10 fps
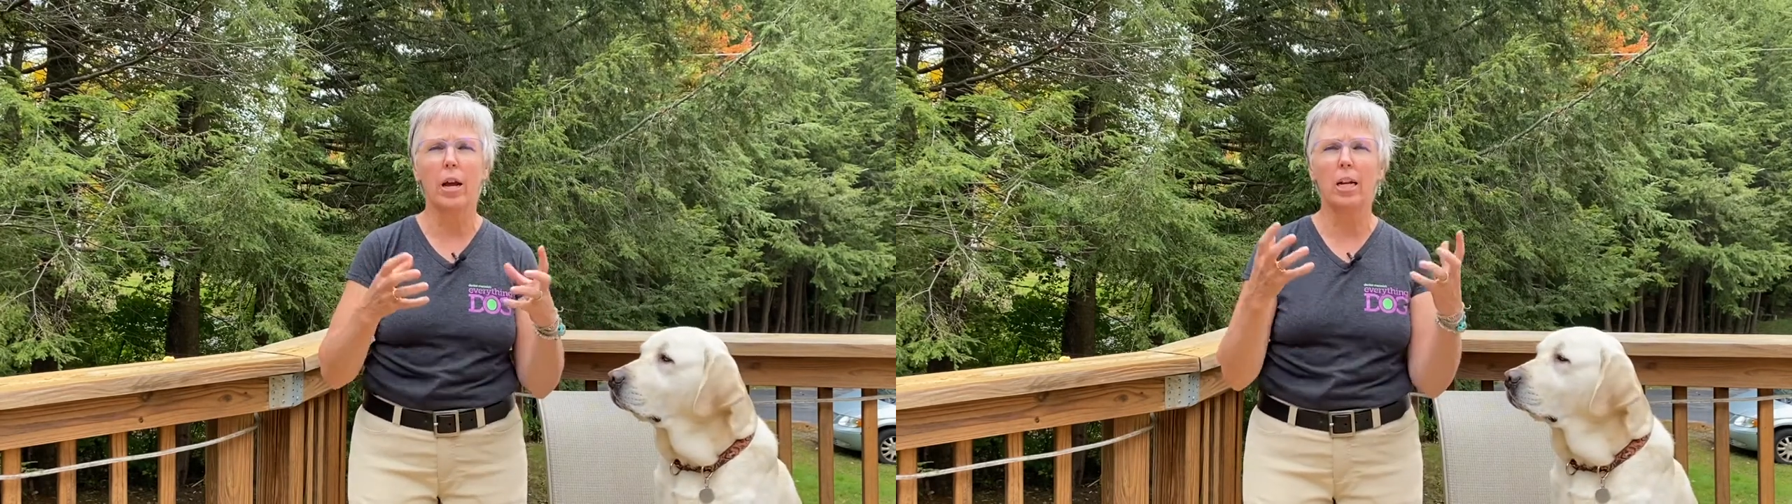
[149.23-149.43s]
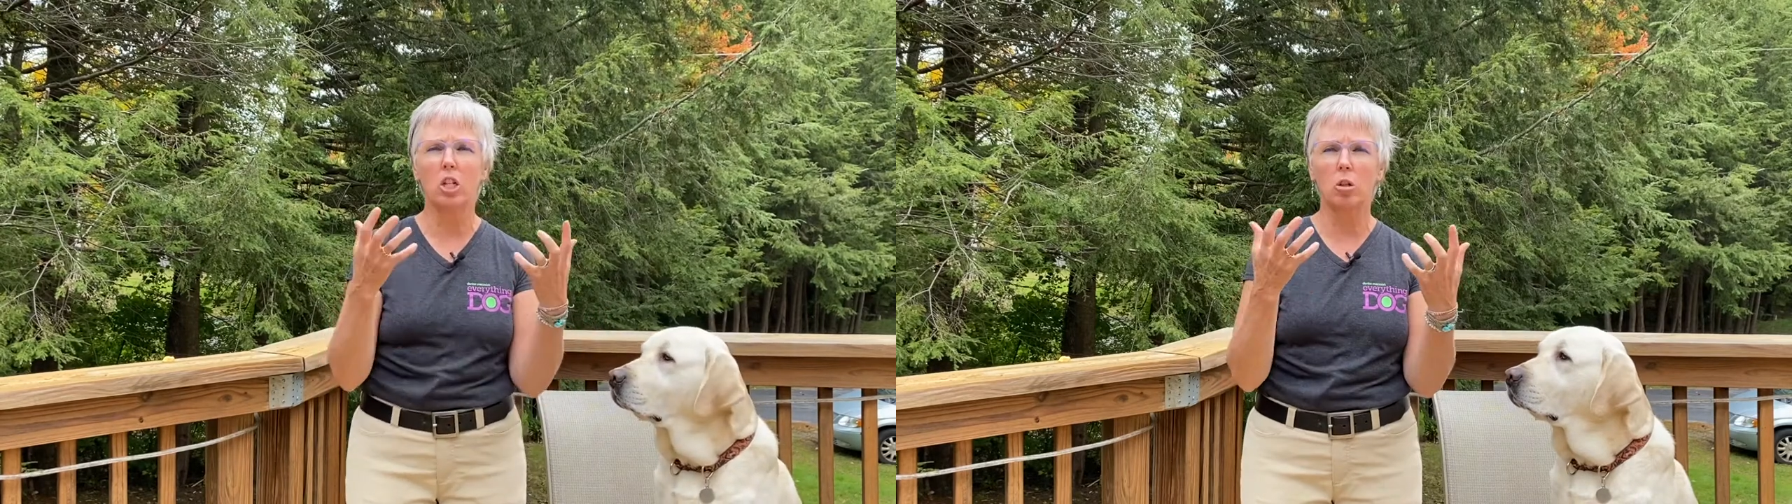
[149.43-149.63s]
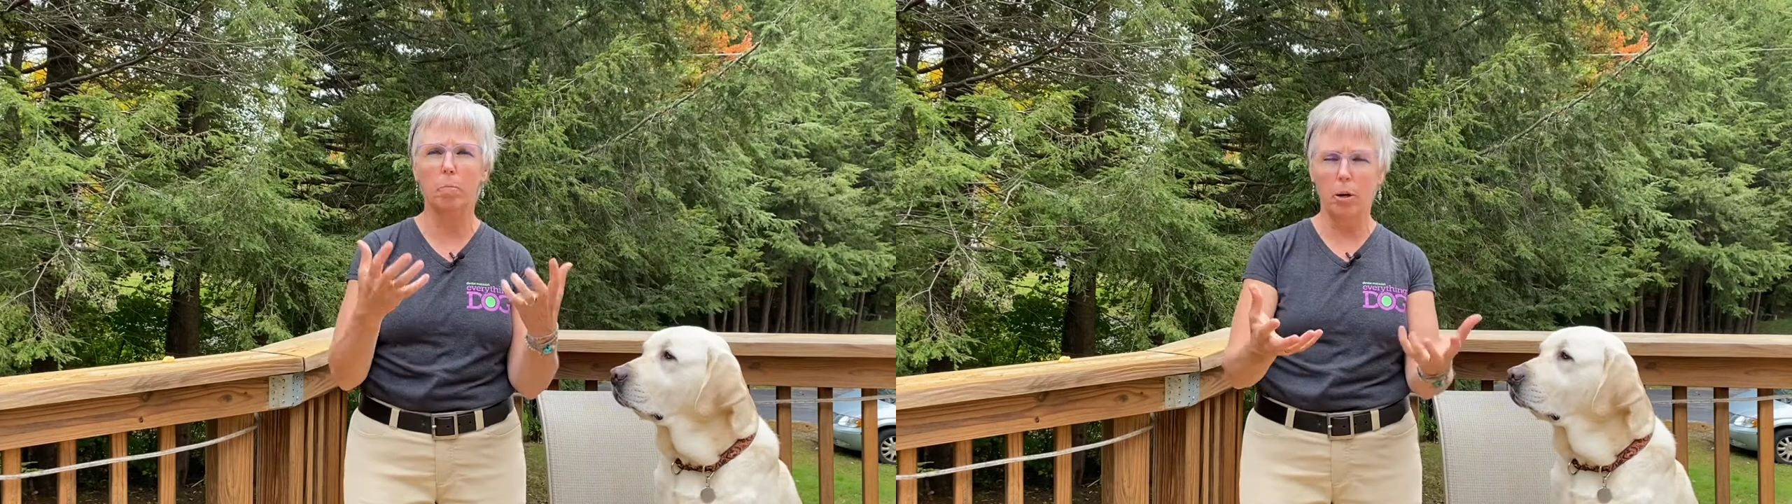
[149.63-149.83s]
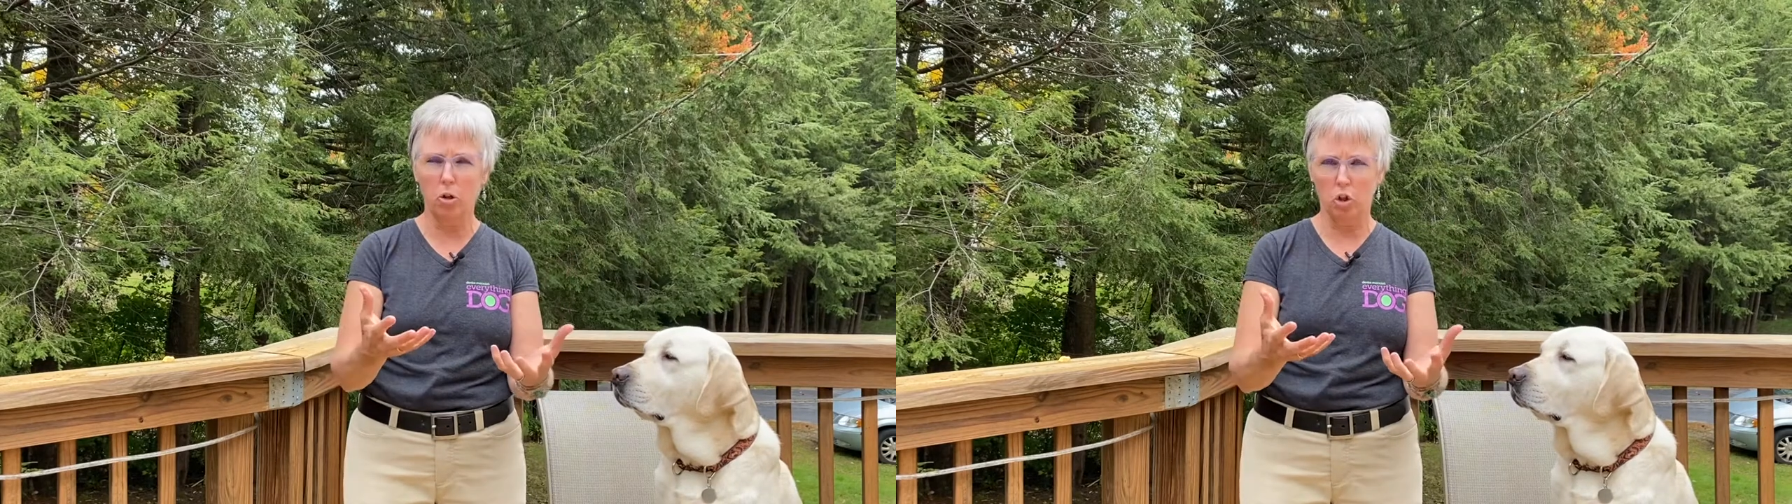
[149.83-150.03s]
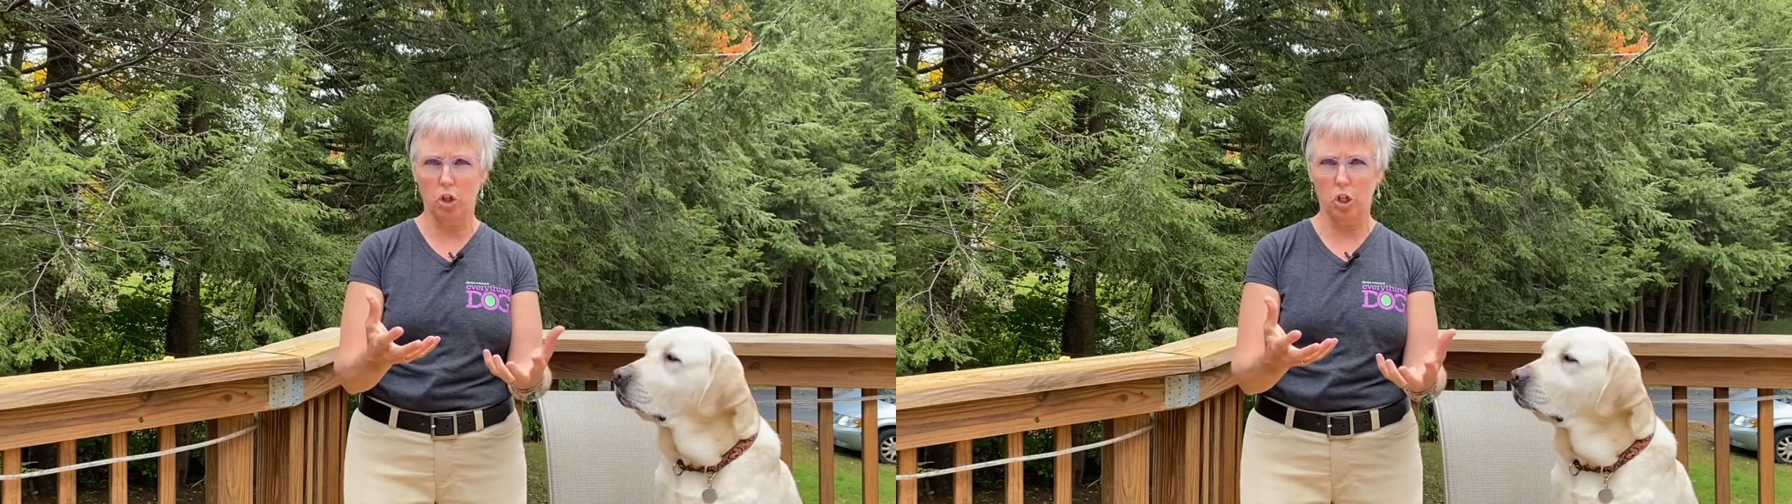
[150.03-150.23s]

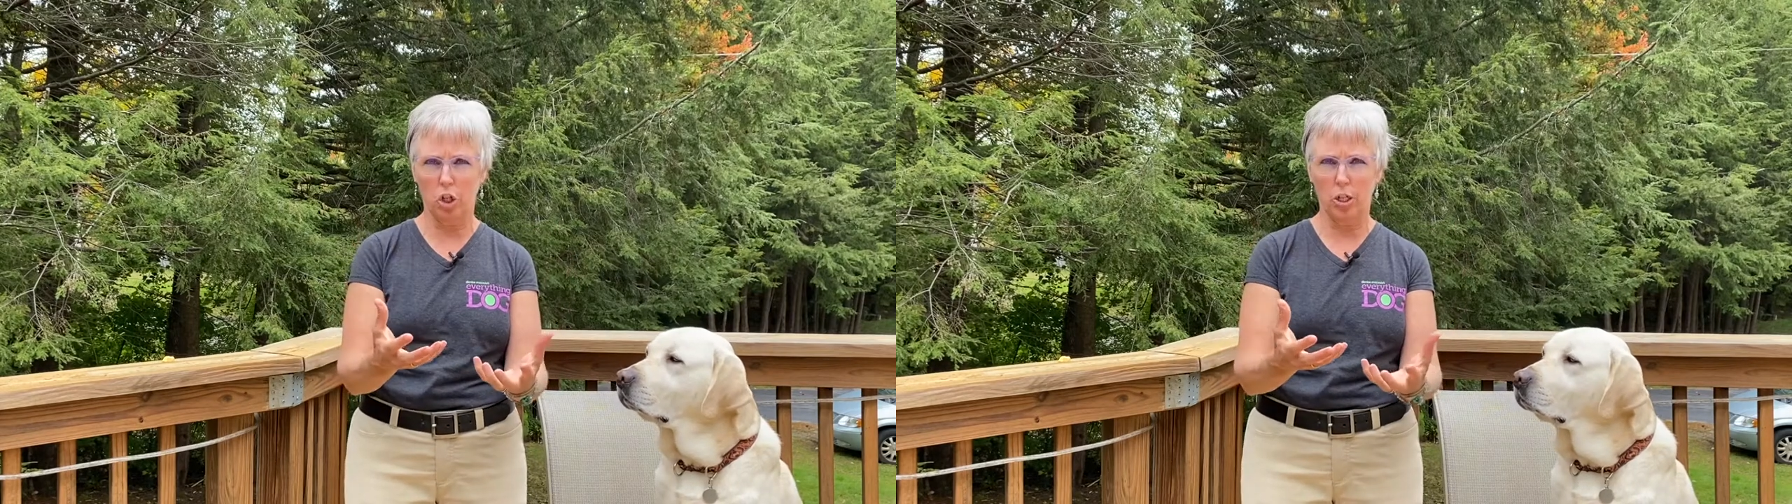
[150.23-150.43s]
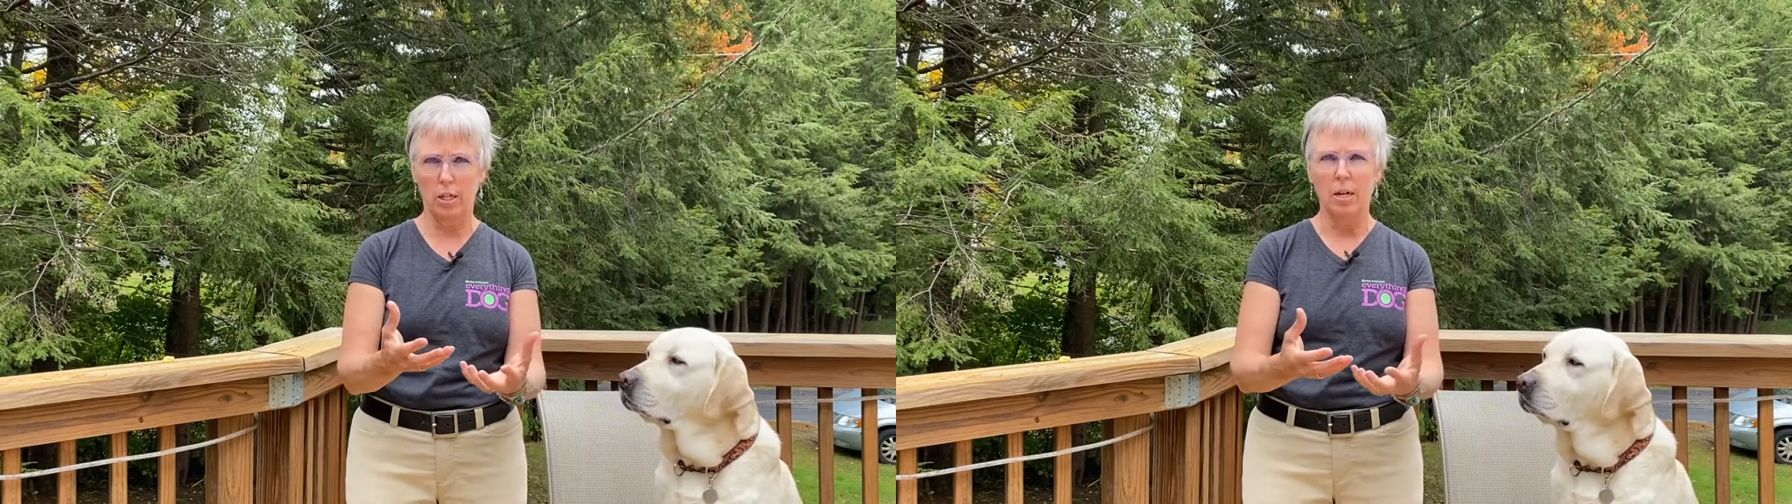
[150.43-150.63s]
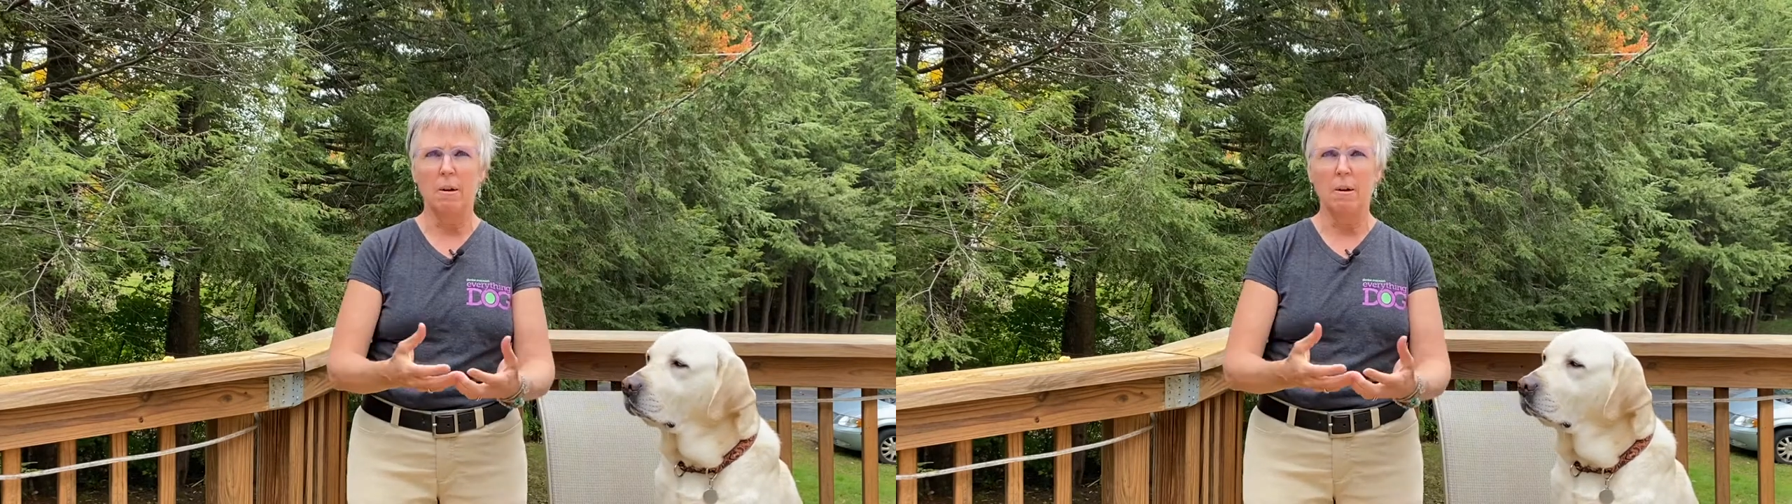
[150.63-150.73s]
exposures.